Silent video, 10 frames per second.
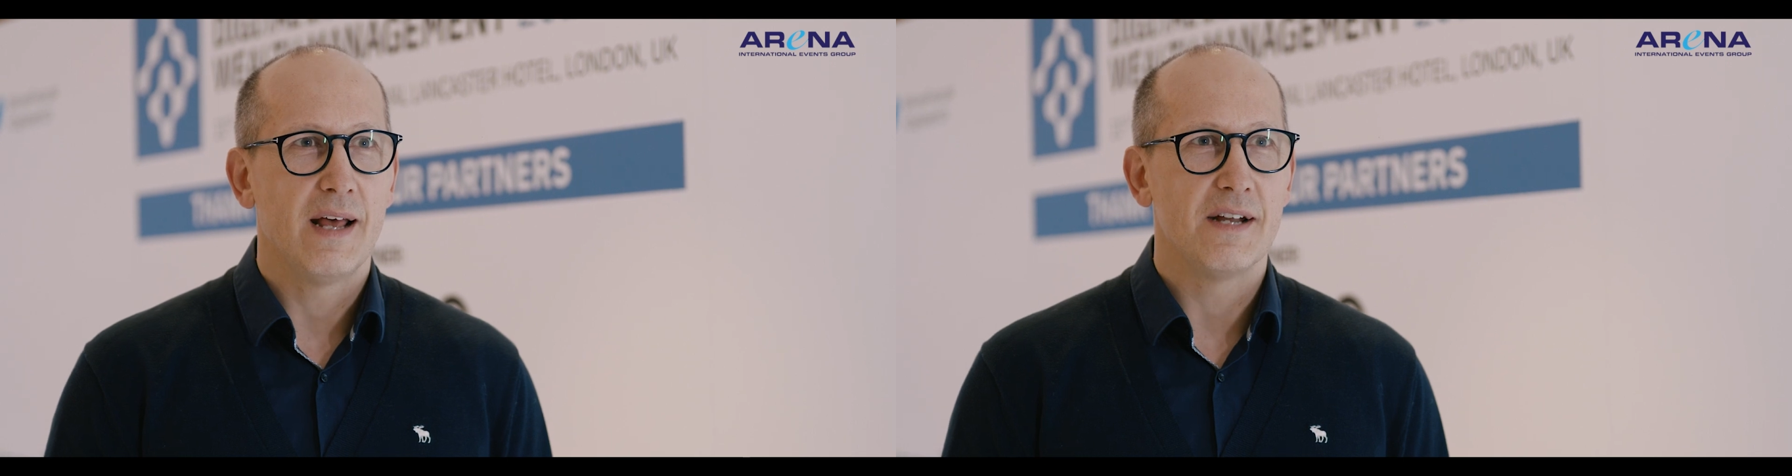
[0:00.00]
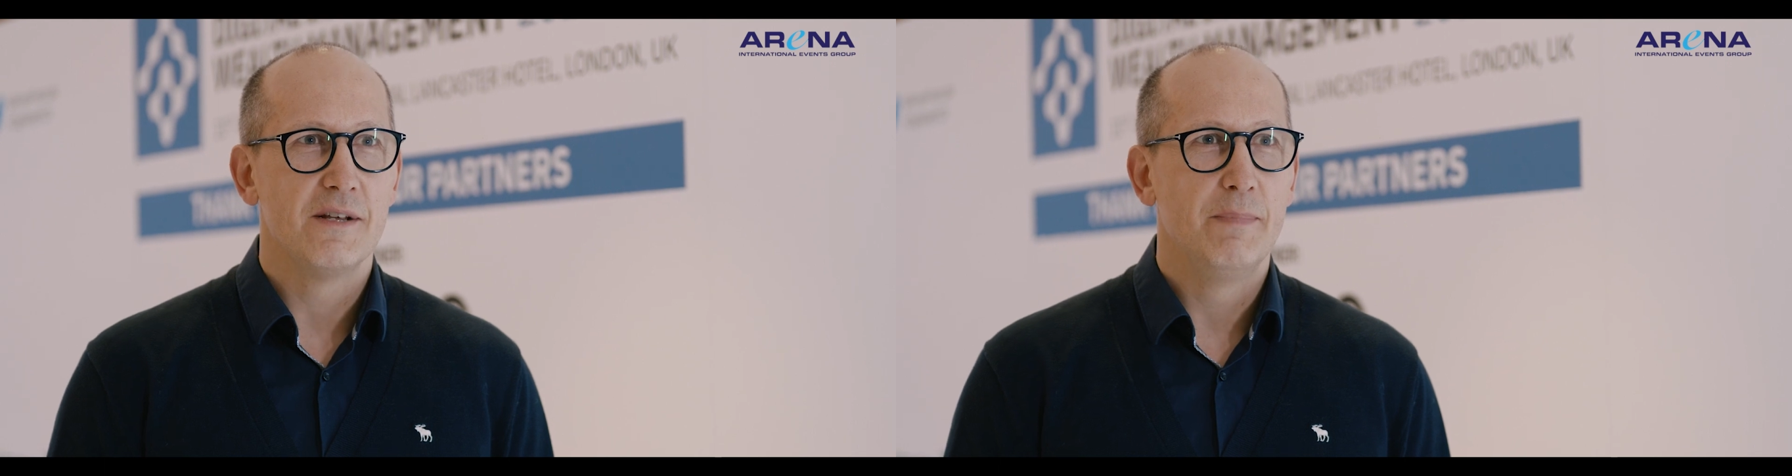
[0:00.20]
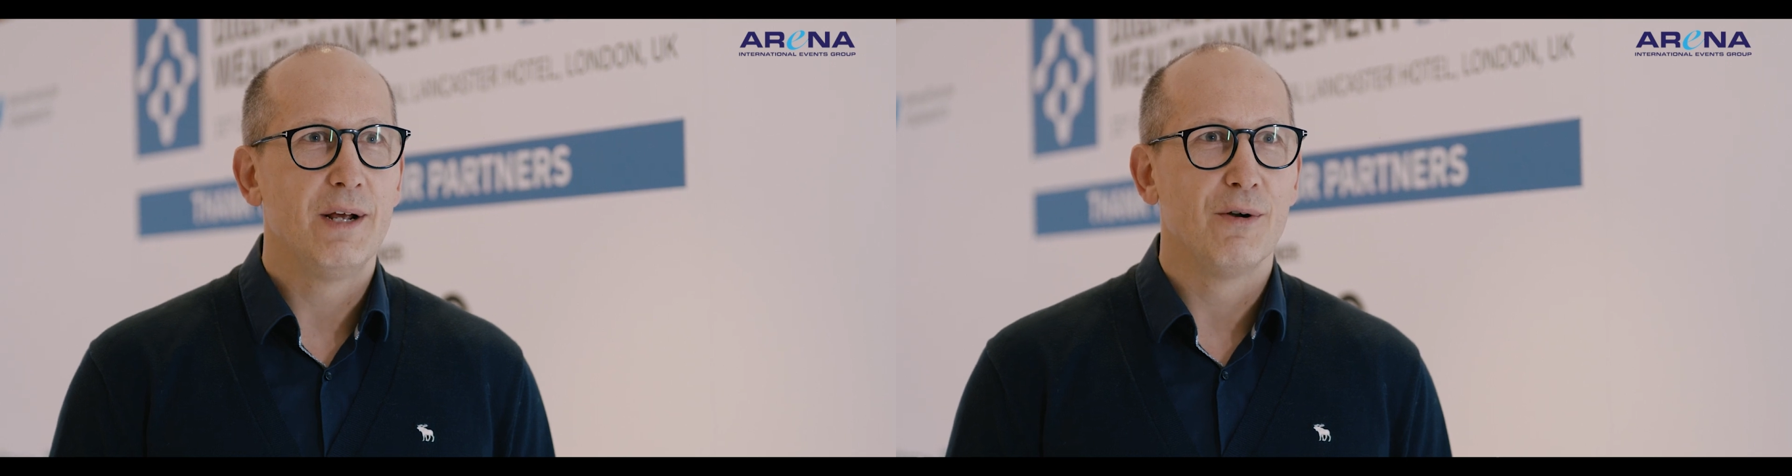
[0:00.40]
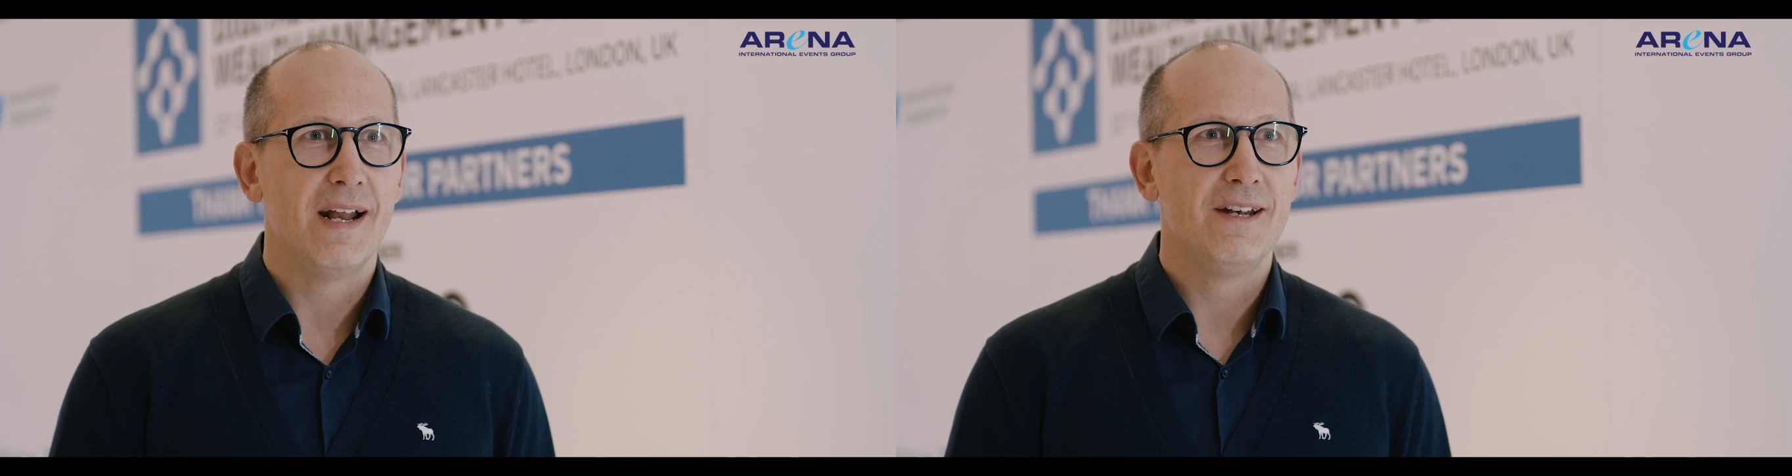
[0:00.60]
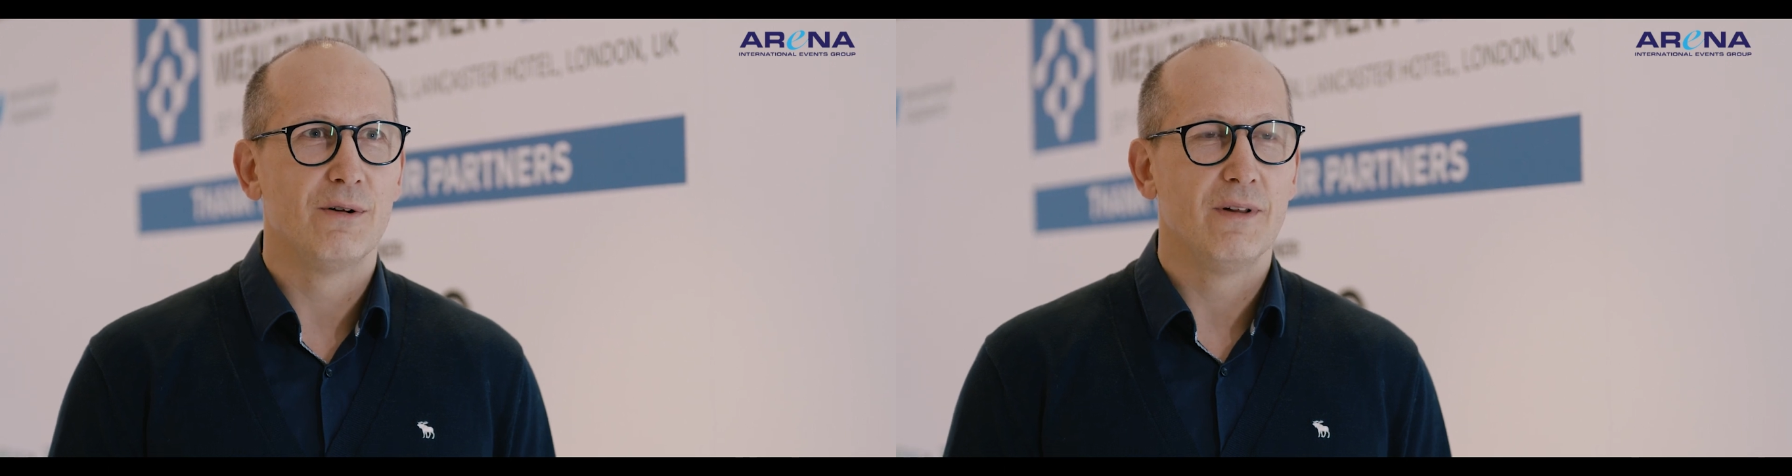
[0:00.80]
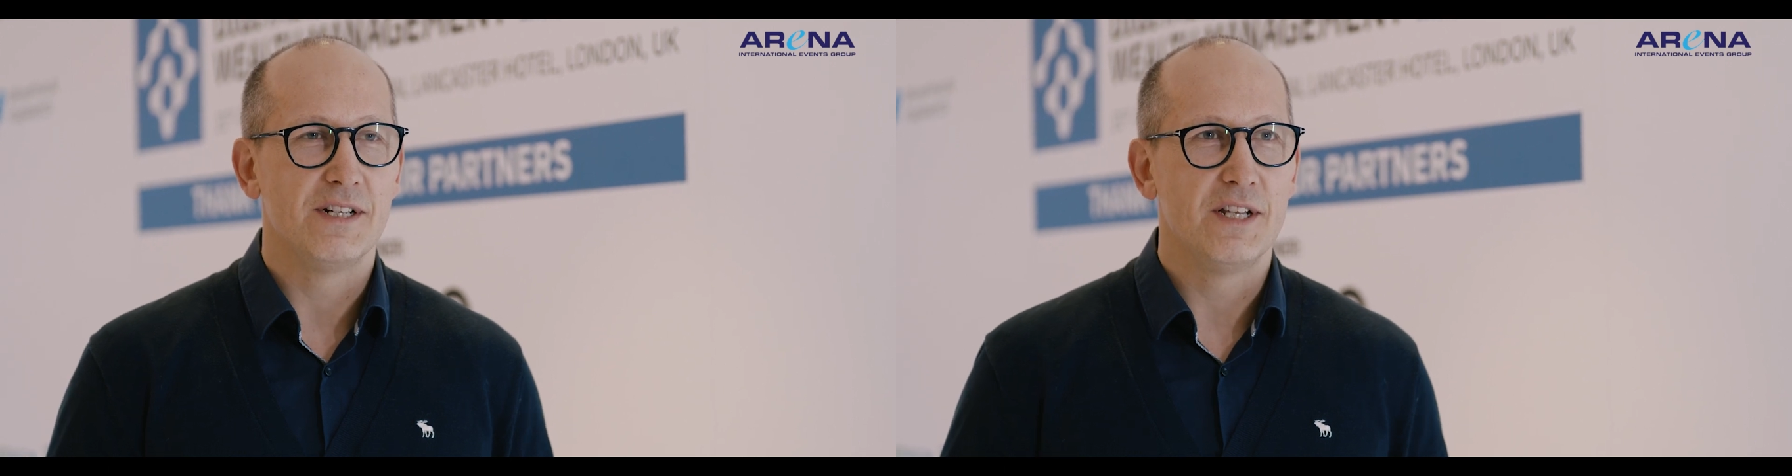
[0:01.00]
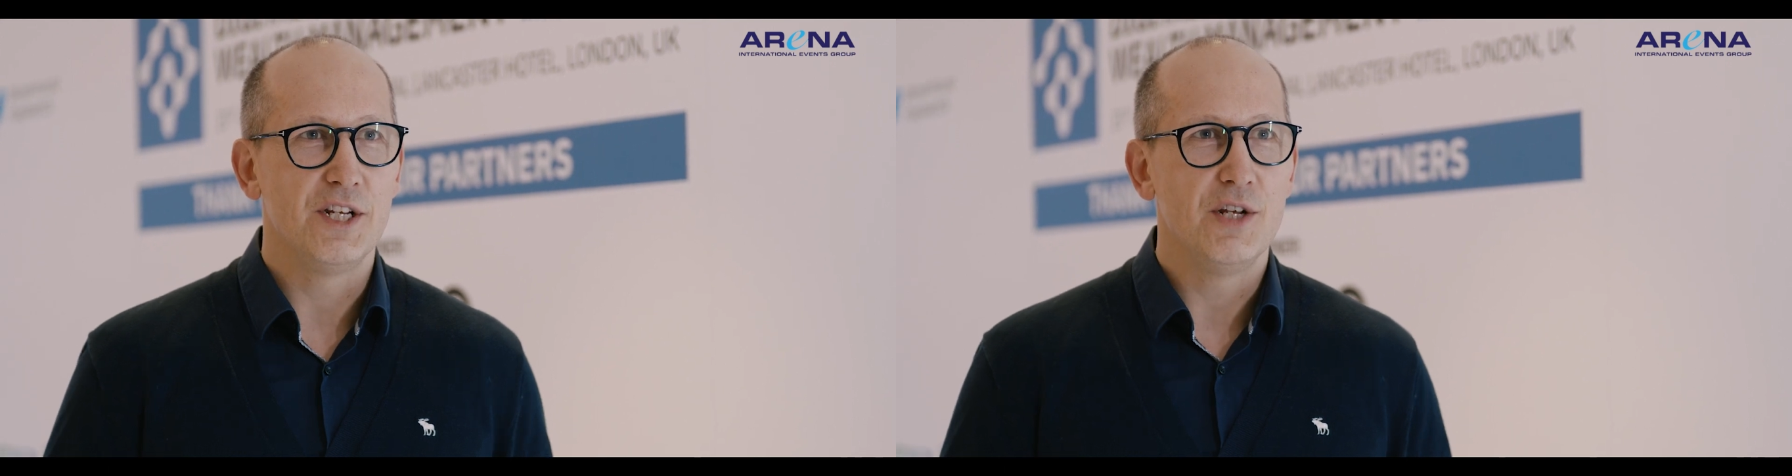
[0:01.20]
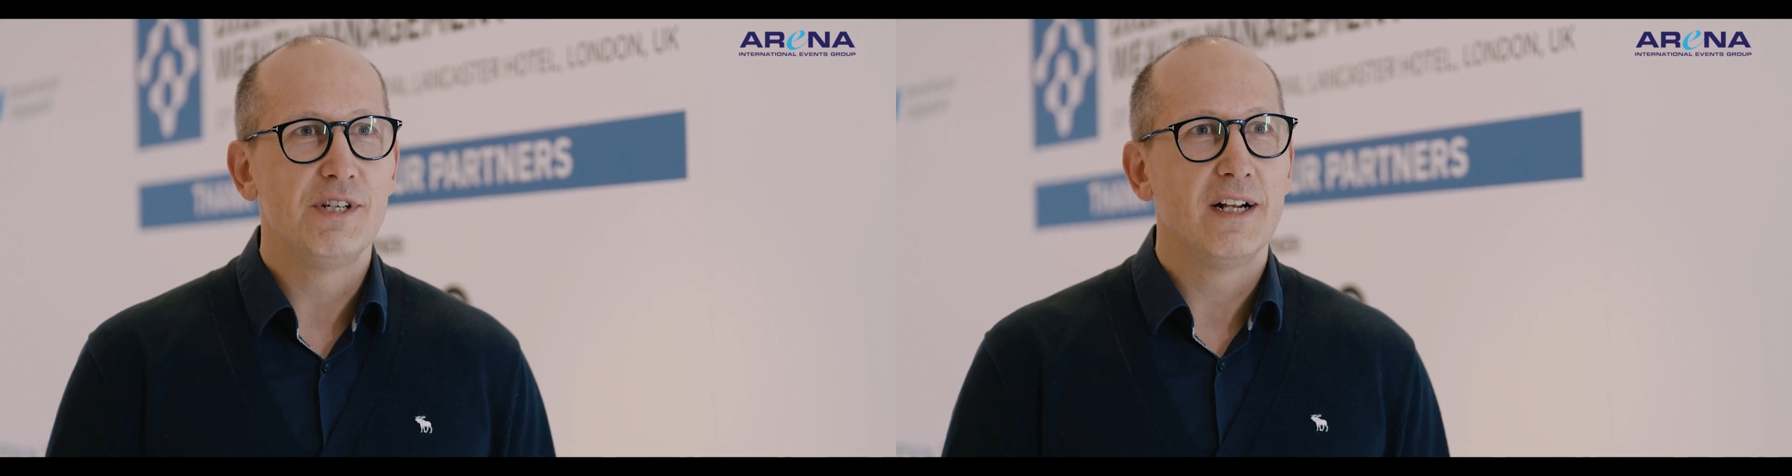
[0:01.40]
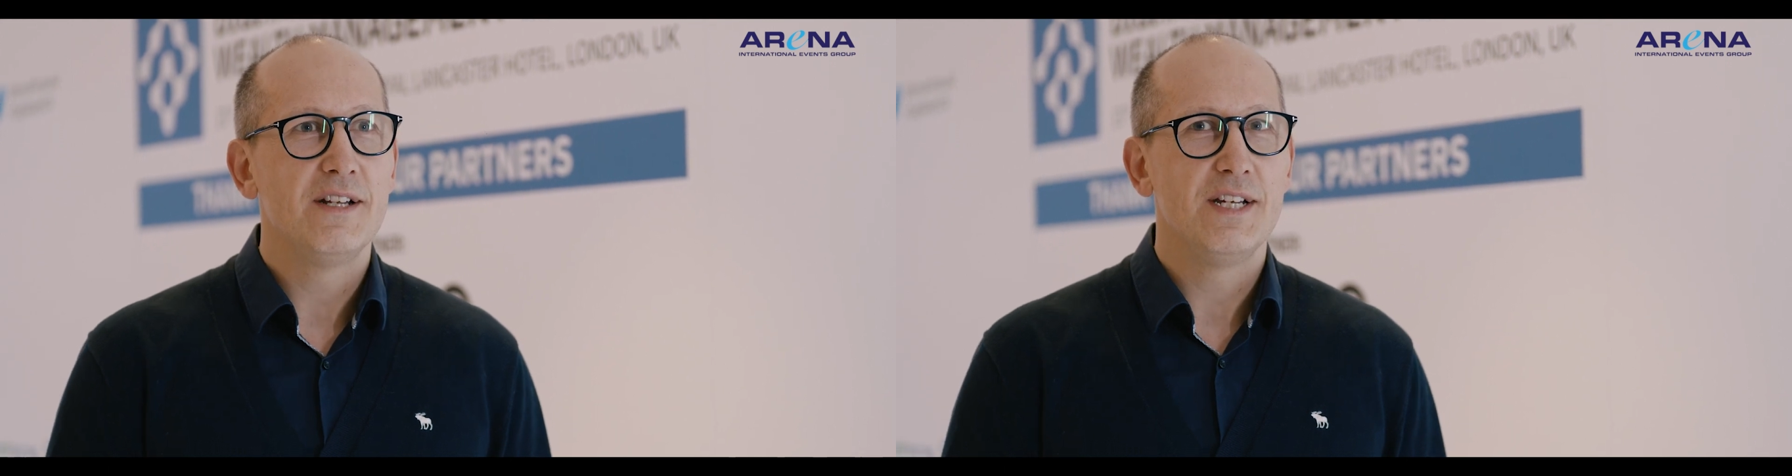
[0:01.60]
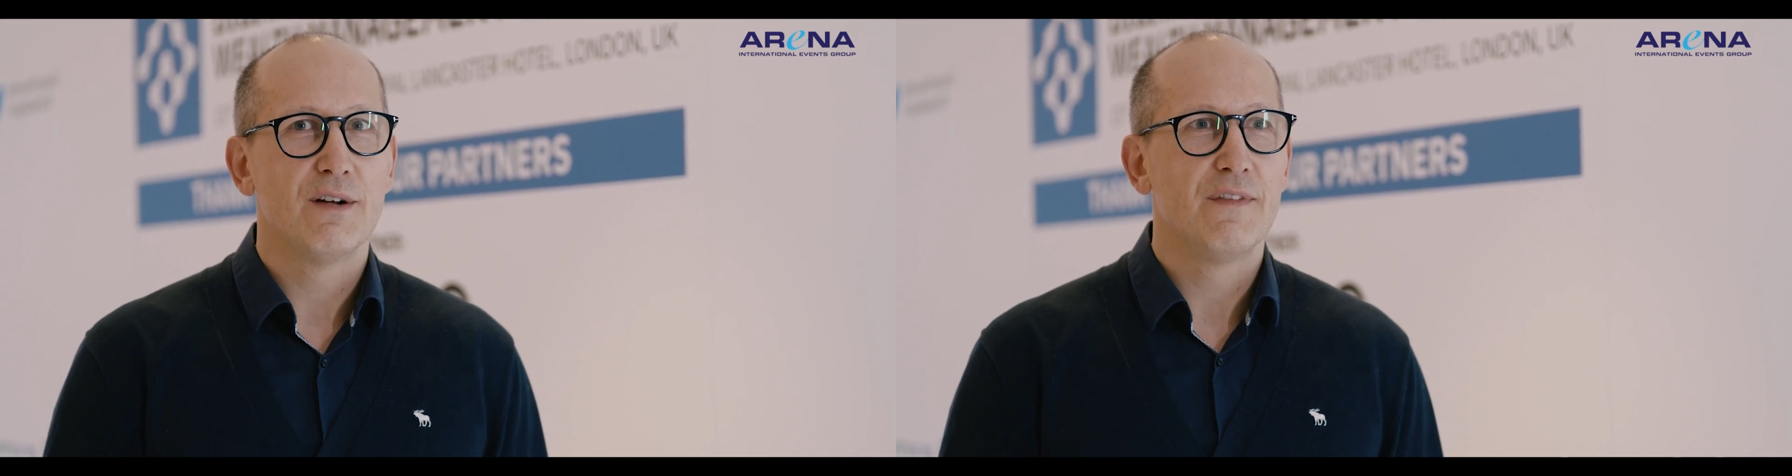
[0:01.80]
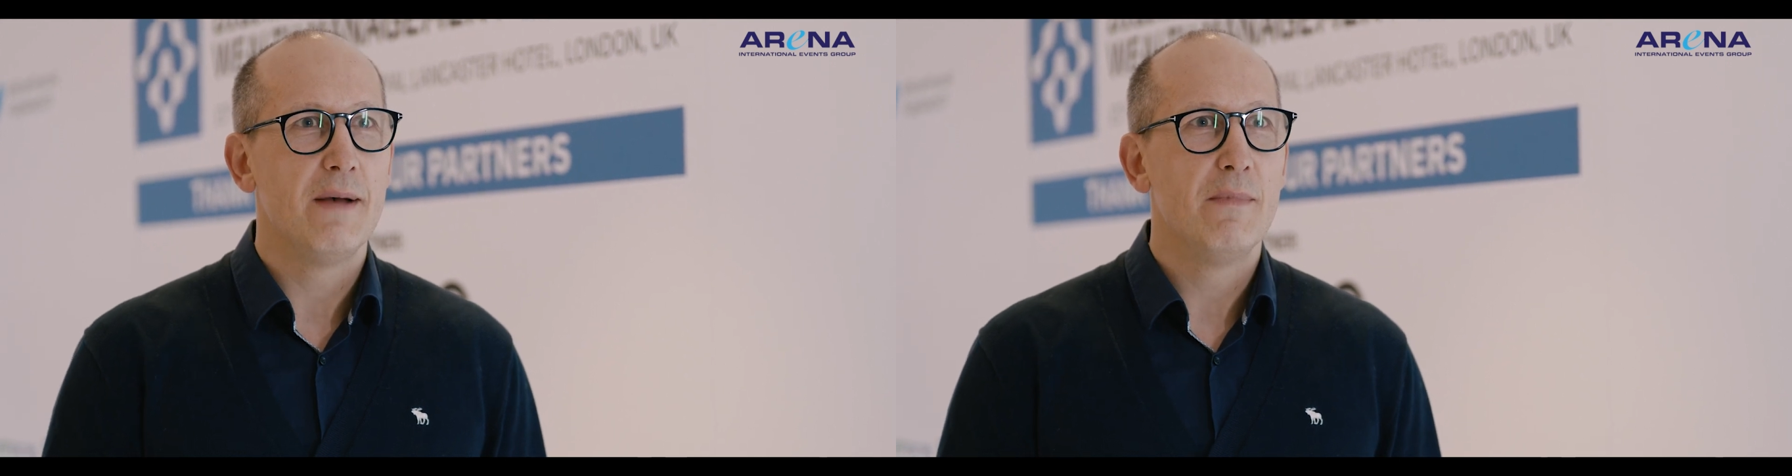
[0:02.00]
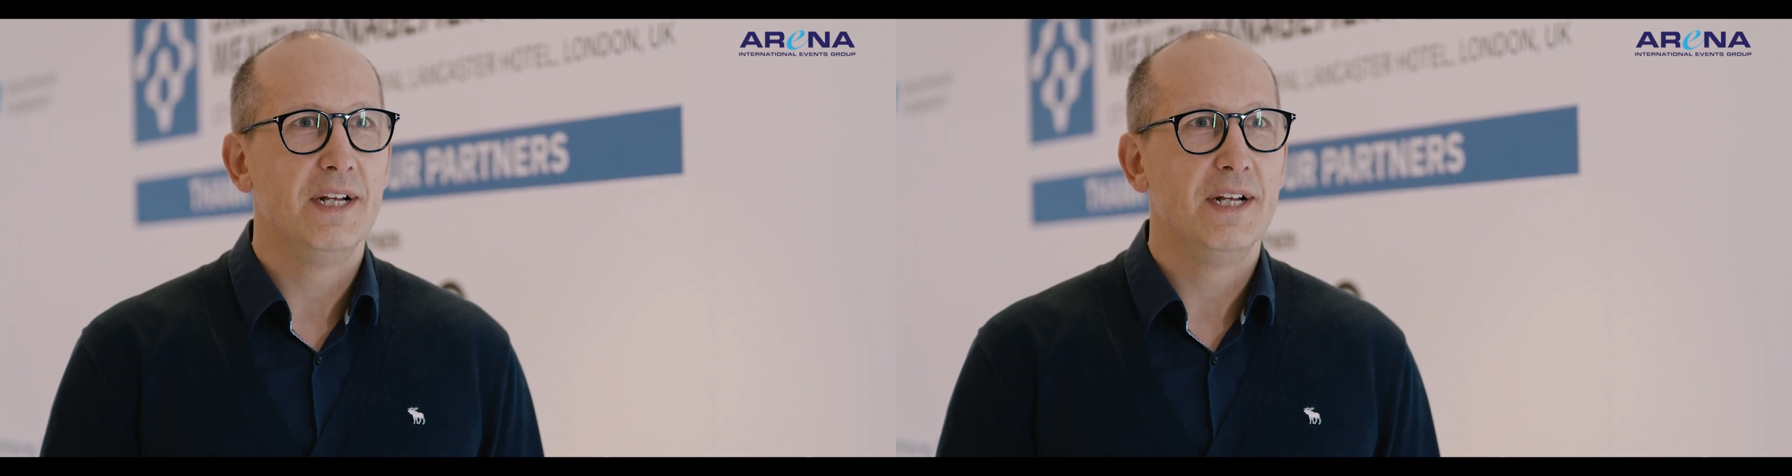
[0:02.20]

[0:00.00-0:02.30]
That's the be all and end all. It's the utility of their